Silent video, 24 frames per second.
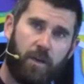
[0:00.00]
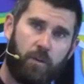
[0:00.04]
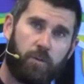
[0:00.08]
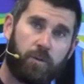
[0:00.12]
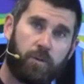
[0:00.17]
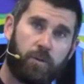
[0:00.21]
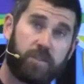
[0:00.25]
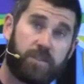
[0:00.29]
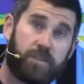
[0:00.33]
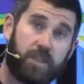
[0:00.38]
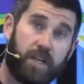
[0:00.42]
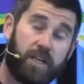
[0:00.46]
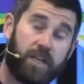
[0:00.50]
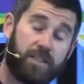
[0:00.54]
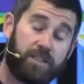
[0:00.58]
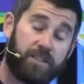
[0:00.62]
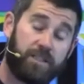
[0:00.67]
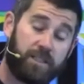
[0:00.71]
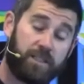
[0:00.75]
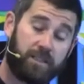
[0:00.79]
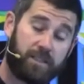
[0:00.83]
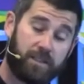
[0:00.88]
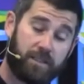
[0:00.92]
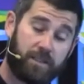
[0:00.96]
we're
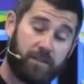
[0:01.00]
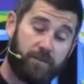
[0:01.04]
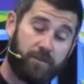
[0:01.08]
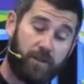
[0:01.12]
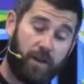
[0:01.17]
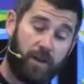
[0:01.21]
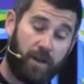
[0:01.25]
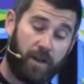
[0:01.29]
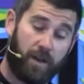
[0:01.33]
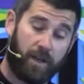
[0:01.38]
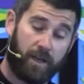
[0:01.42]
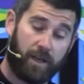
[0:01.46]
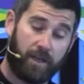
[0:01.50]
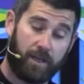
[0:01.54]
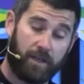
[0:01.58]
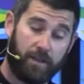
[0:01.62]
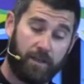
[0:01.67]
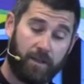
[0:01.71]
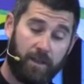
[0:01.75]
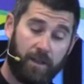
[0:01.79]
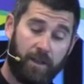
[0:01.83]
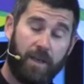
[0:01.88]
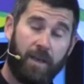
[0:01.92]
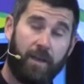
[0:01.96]
judging the divine,